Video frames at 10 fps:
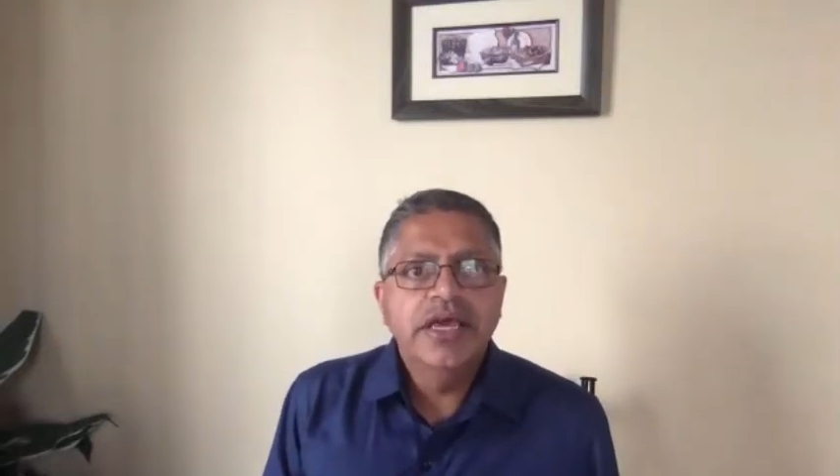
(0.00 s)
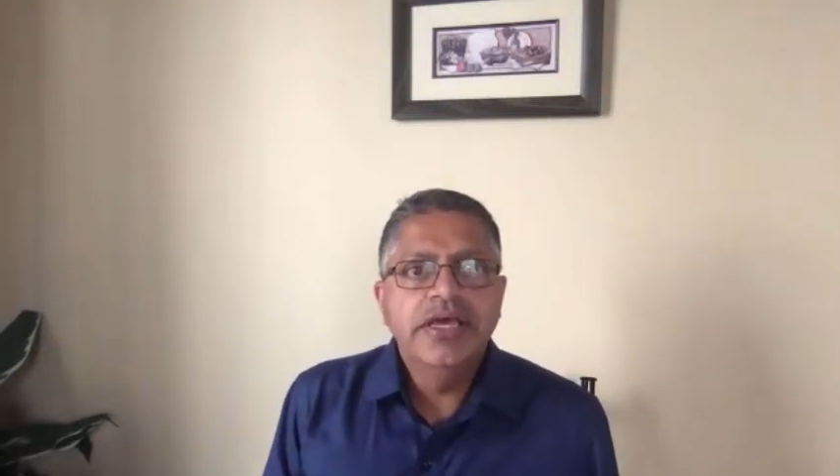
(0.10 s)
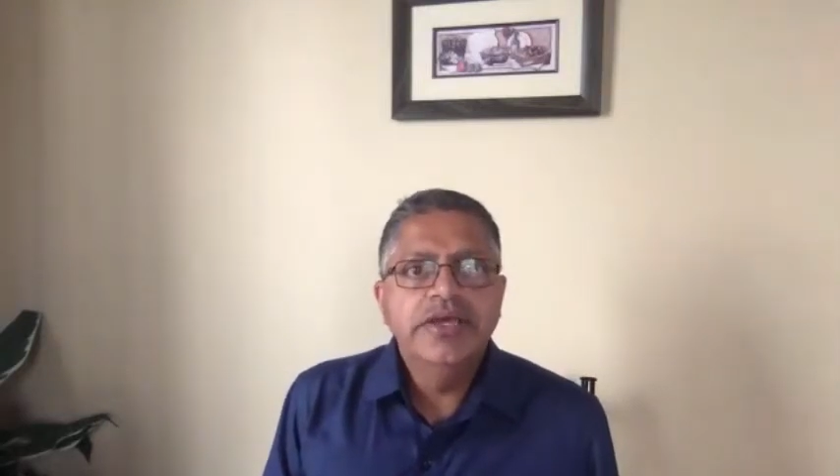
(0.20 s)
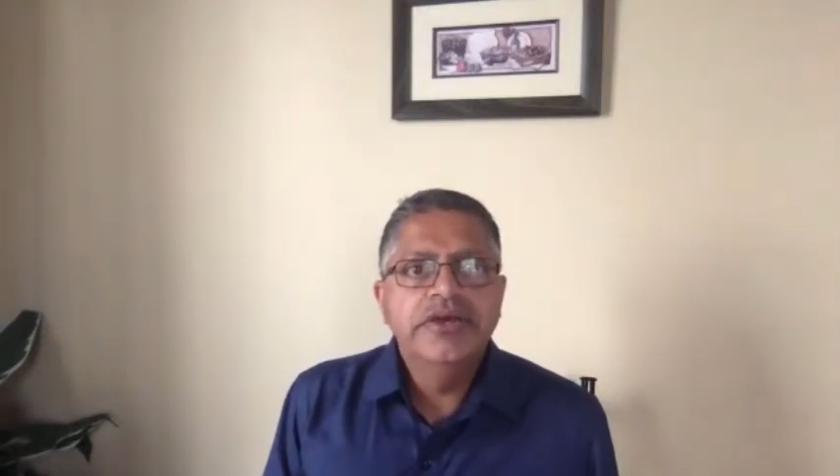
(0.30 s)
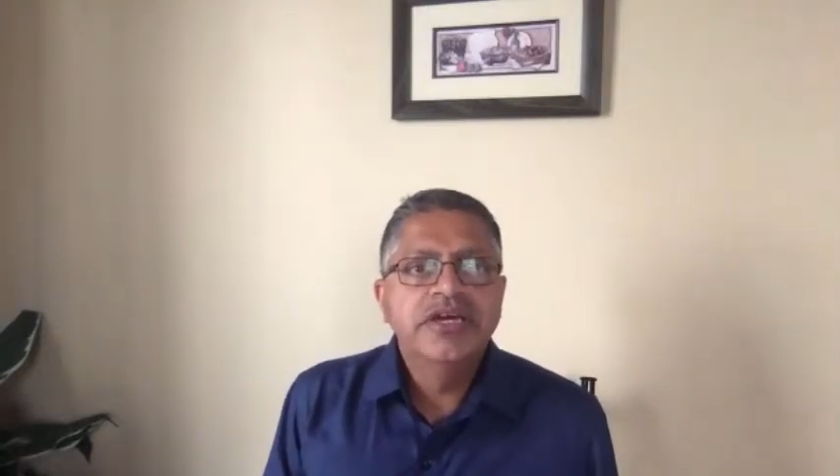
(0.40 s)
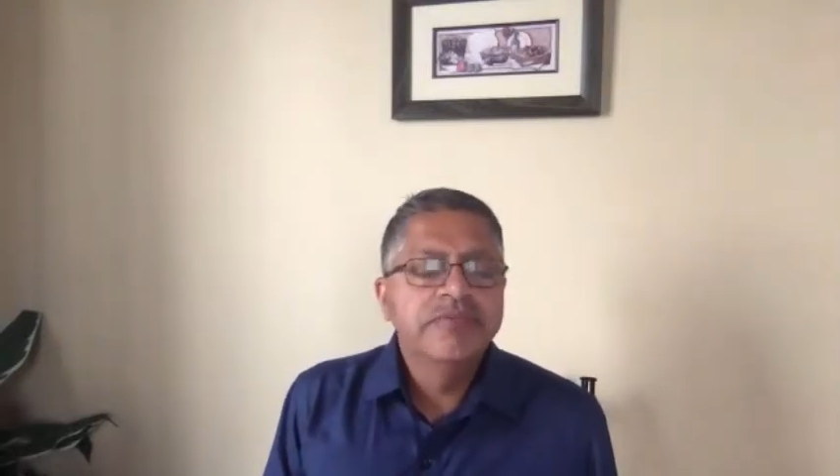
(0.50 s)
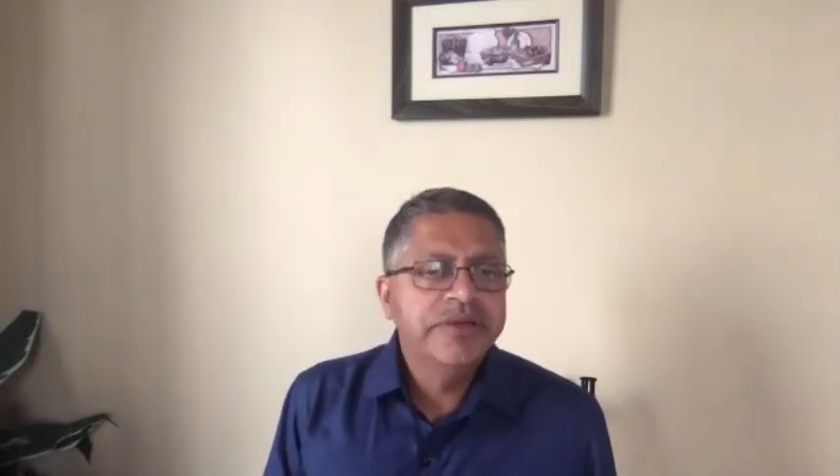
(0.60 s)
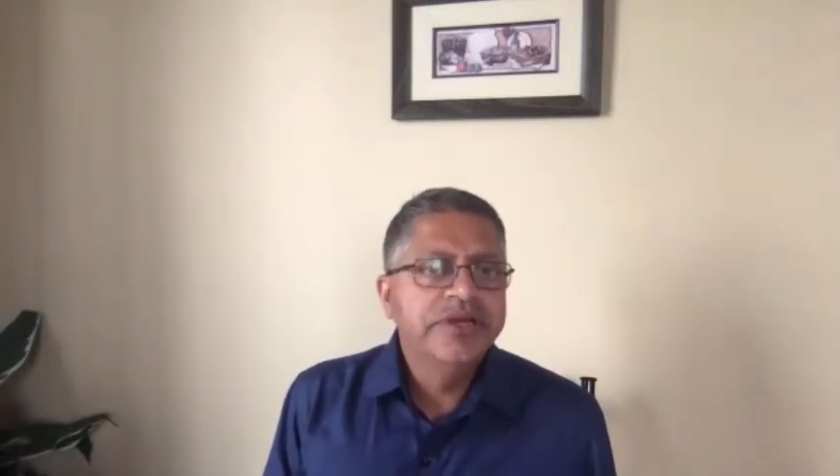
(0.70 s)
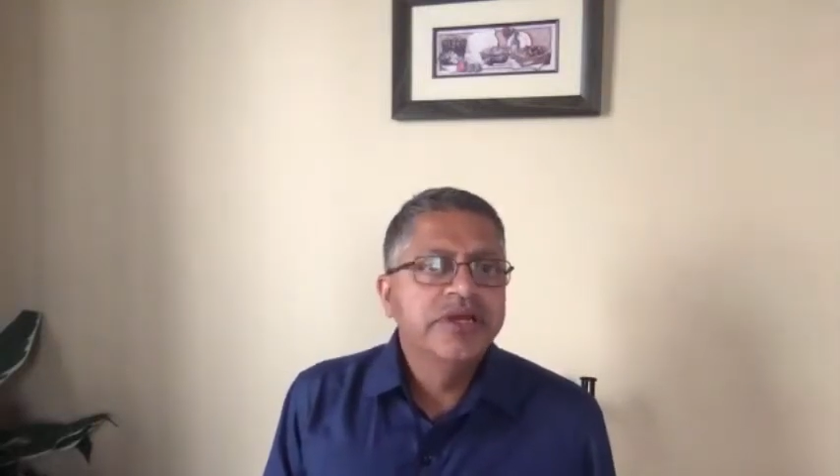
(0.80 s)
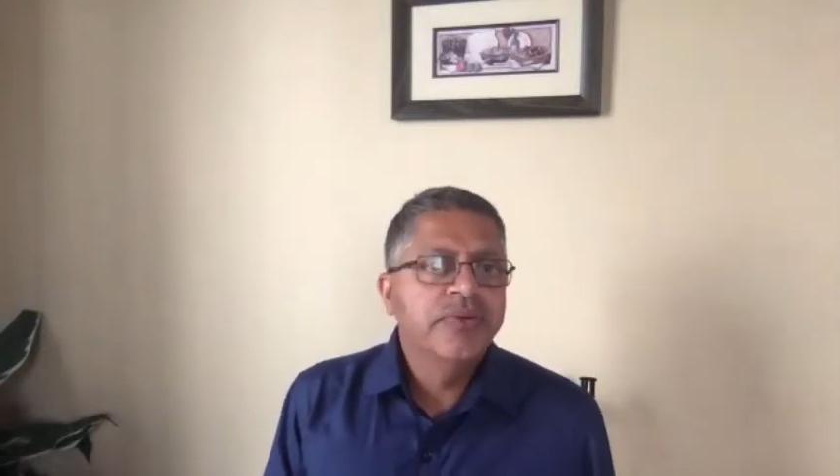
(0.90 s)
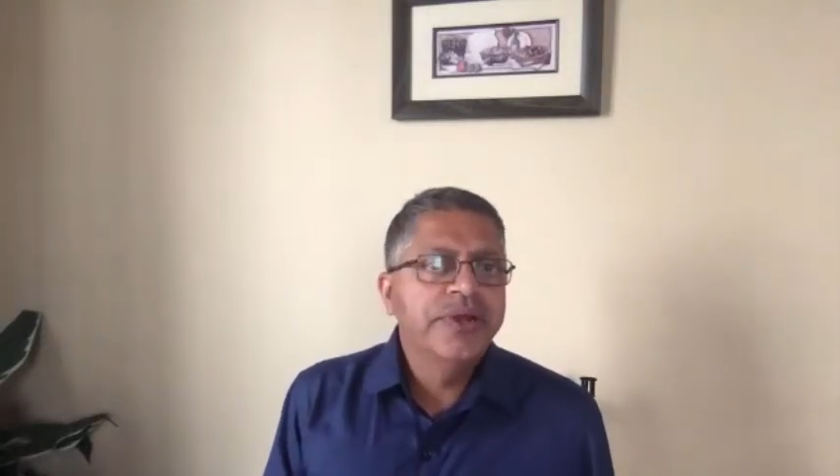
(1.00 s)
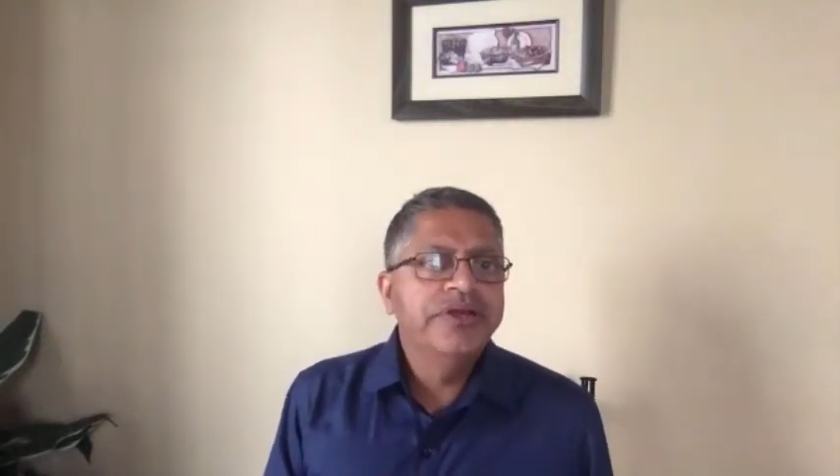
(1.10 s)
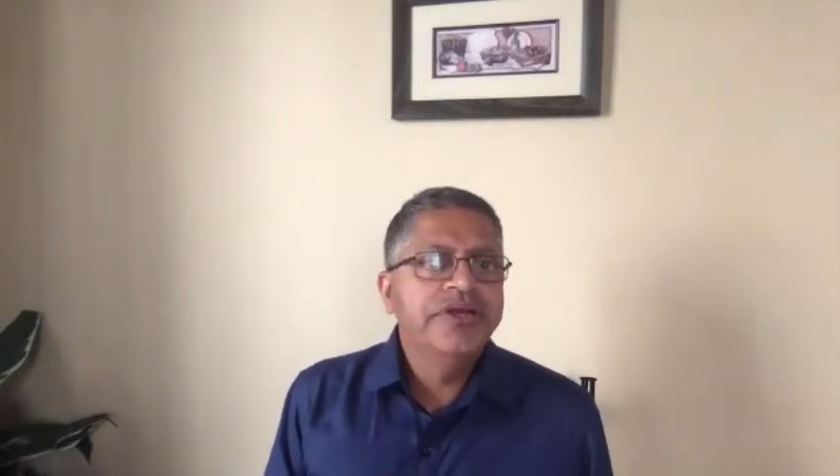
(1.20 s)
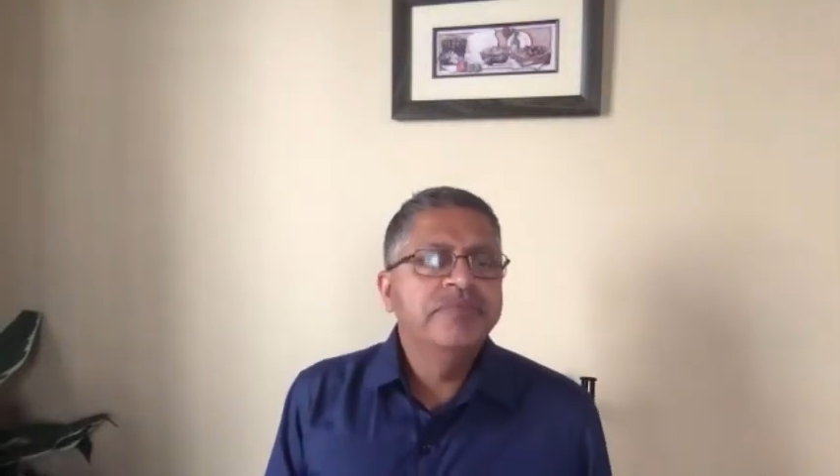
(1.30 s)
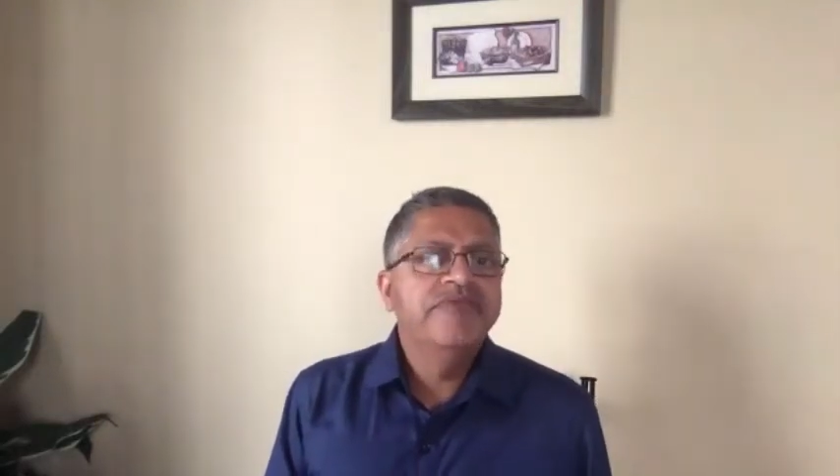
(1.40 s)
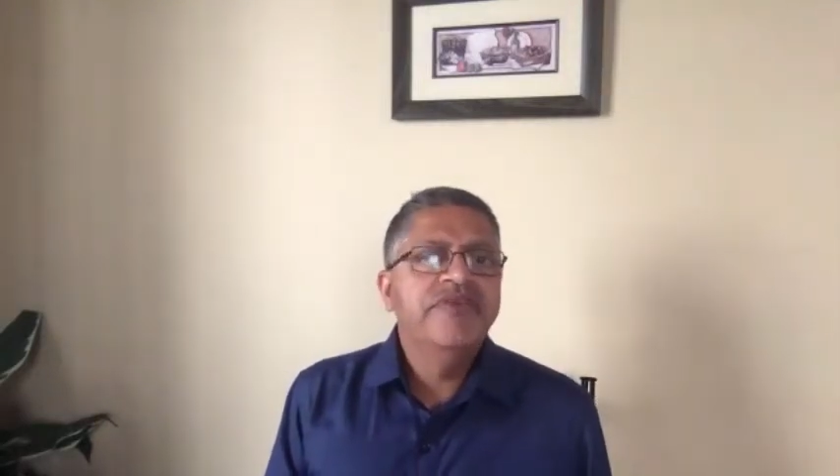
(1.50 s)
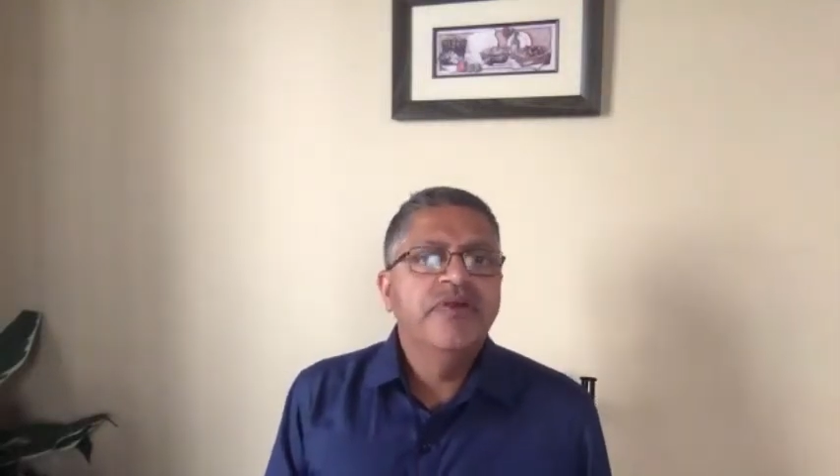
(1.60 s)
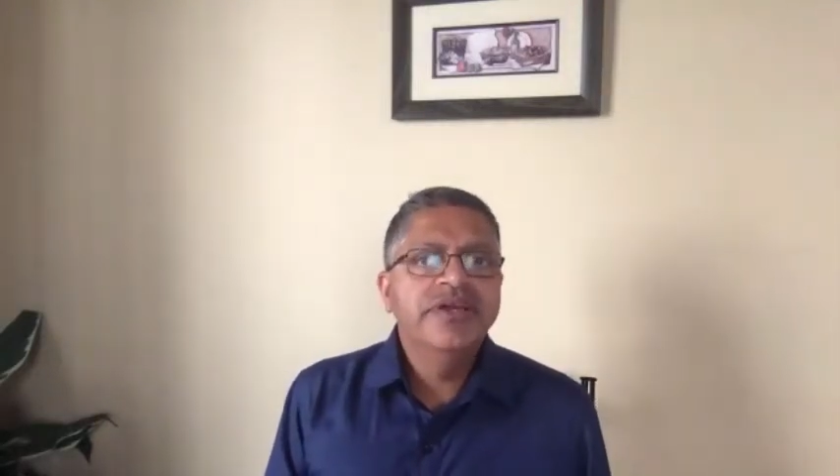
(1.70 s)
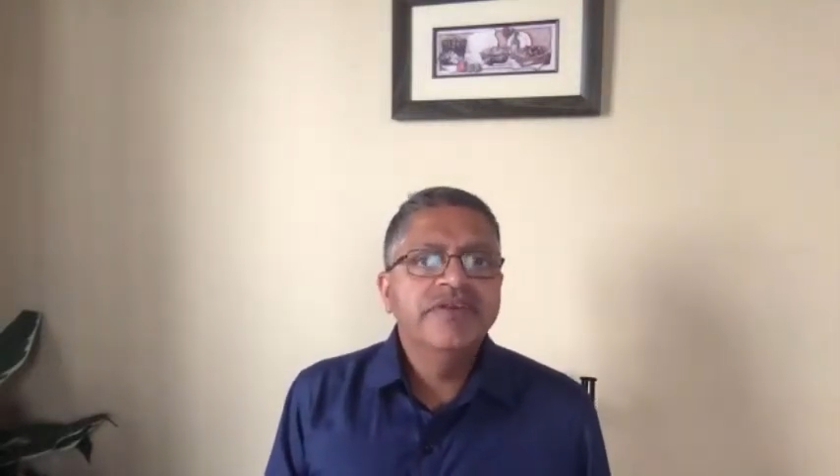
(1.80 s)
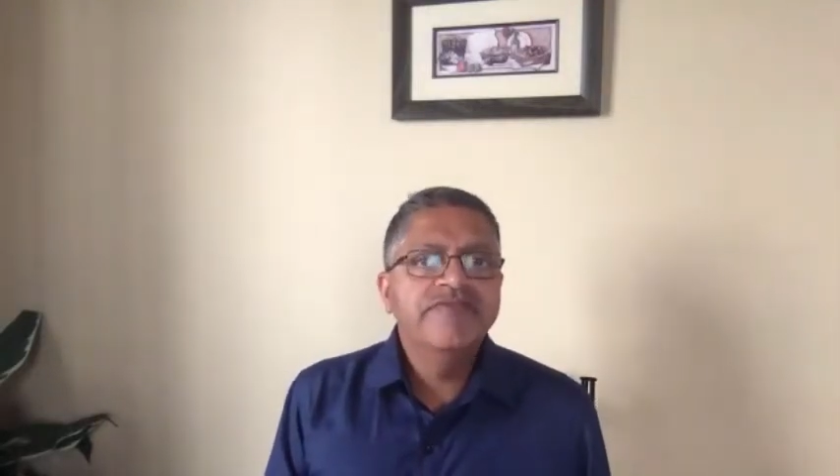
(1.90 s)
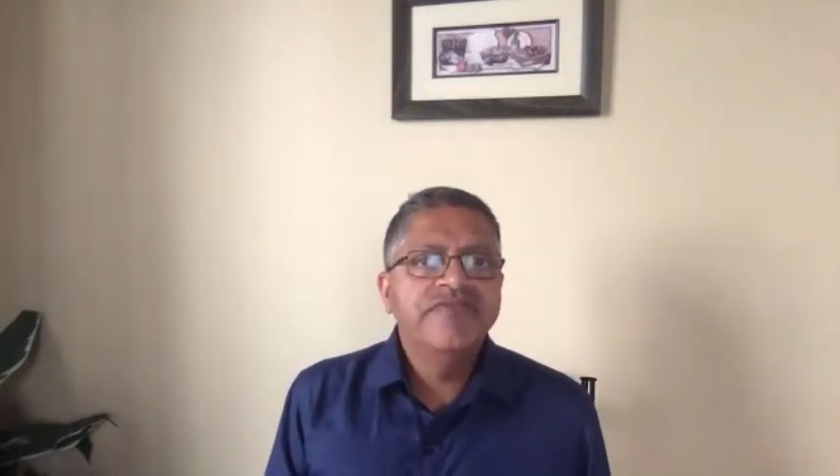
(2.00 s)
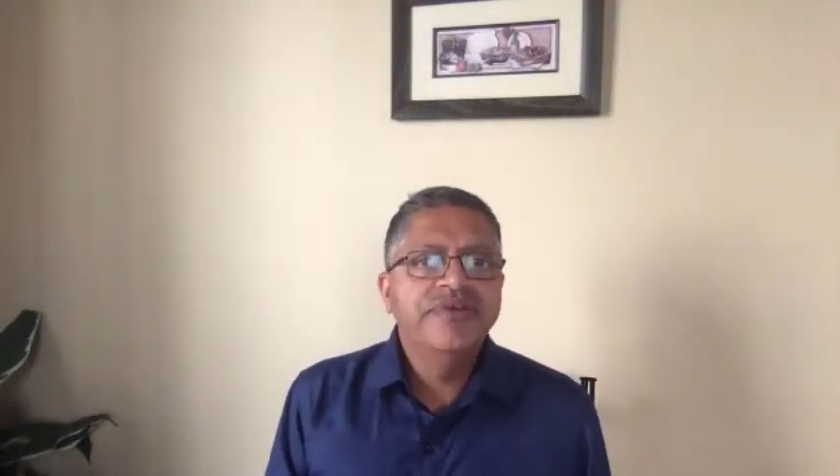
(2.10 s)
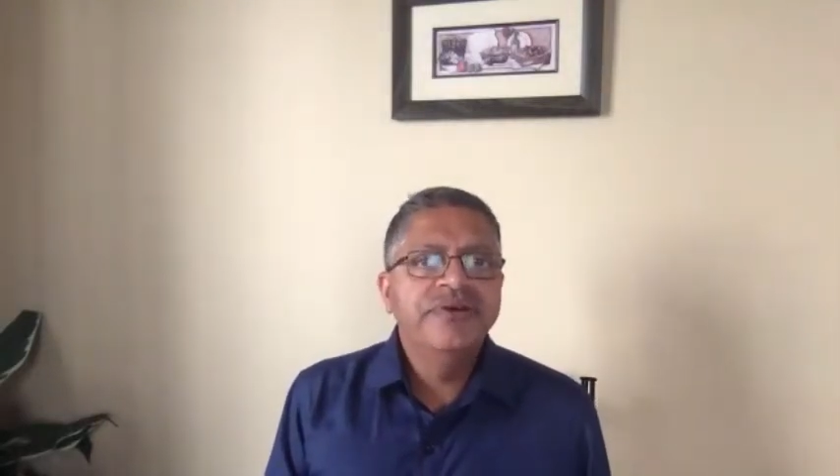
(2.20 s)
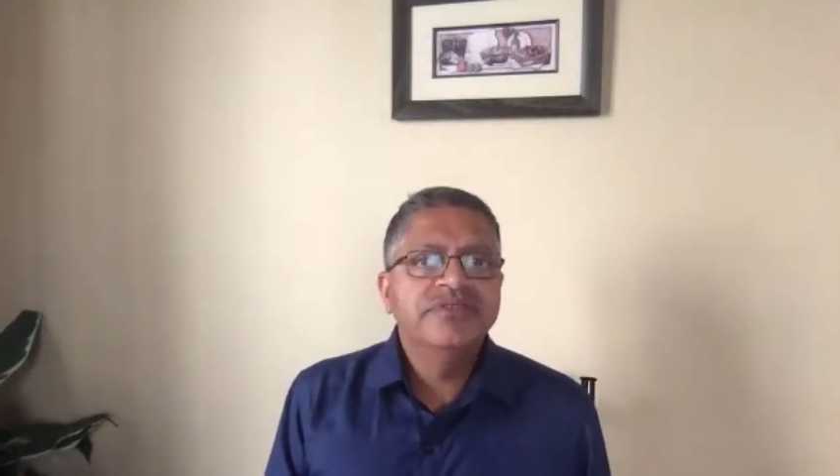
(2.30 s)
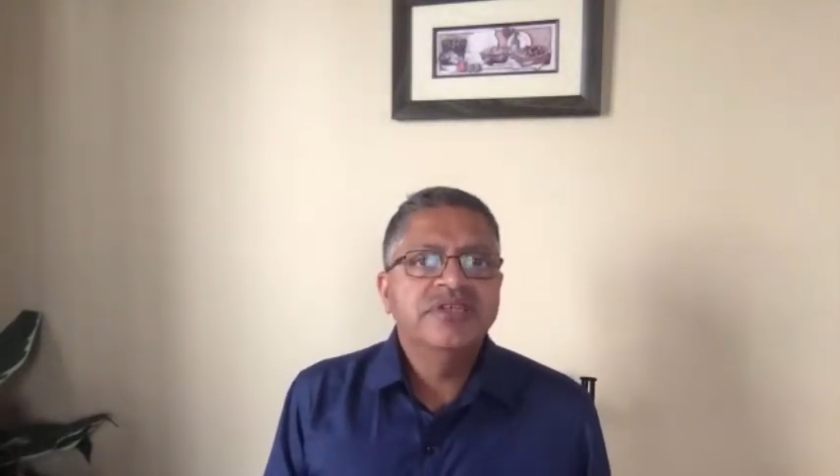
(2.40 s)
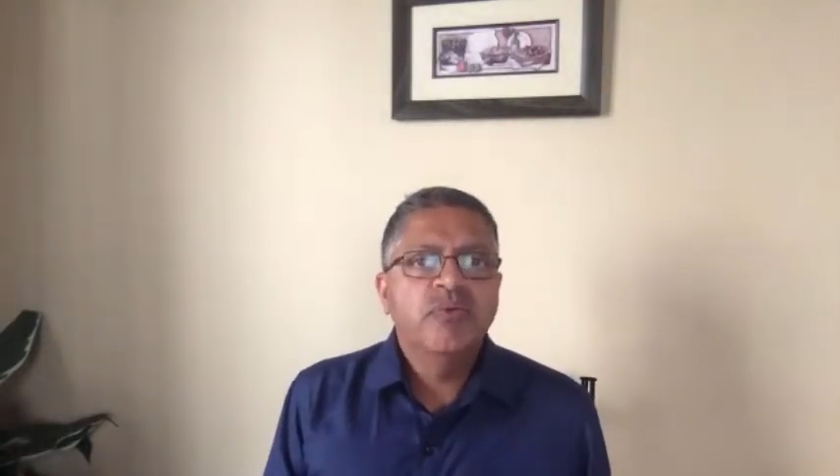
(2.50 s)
it, you're gonna you're gonna re, you're gonna be very confused